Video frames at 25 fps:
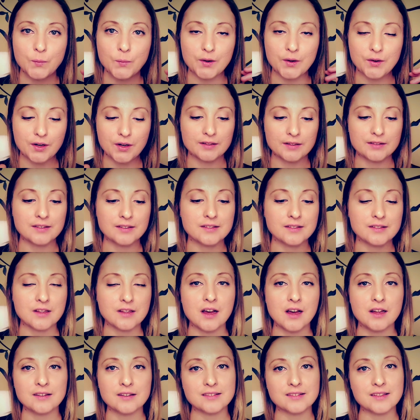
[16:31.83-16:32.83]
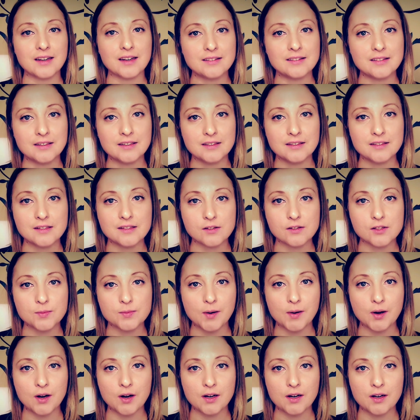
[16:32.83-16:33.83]
We create this thought, this idea, it's the
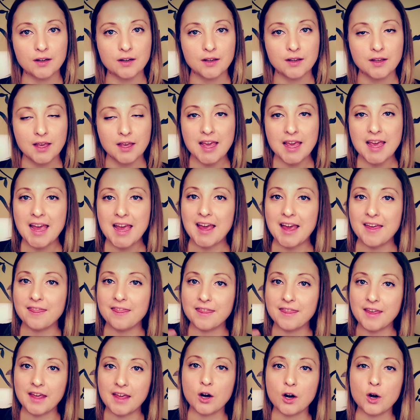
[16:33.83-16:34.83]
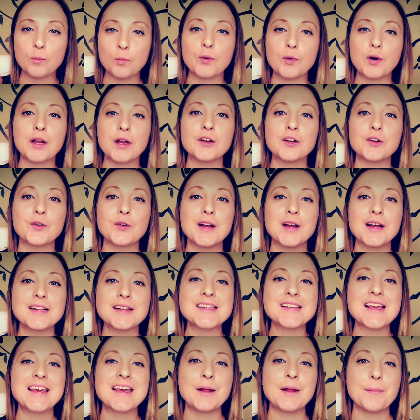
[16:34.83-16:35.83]
spark. And then our brain
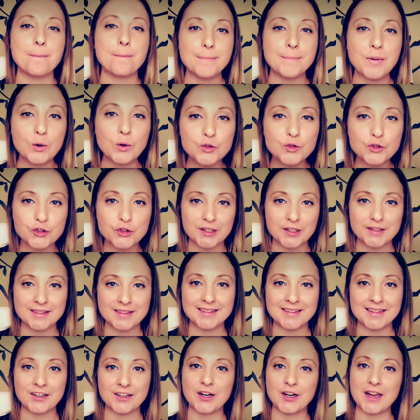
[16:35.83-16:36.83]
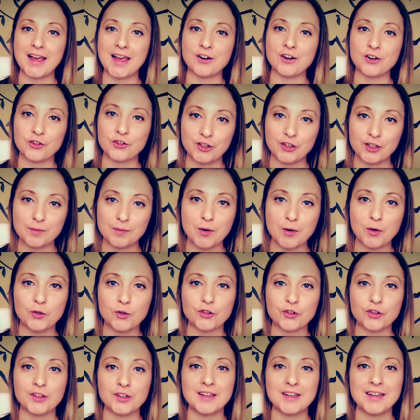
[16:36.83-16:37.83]
creates an emotion, energy in
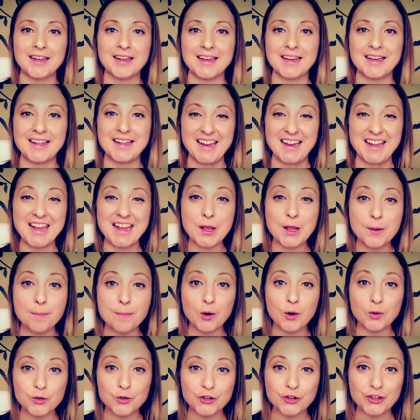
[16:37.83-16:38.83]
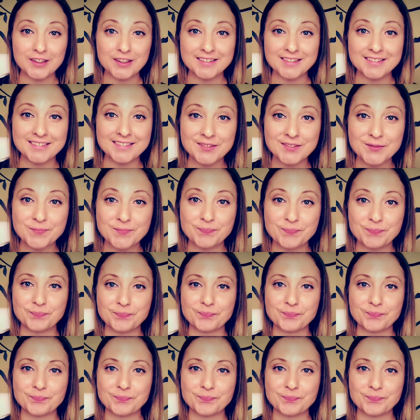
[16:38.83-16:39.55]
motion, an emotion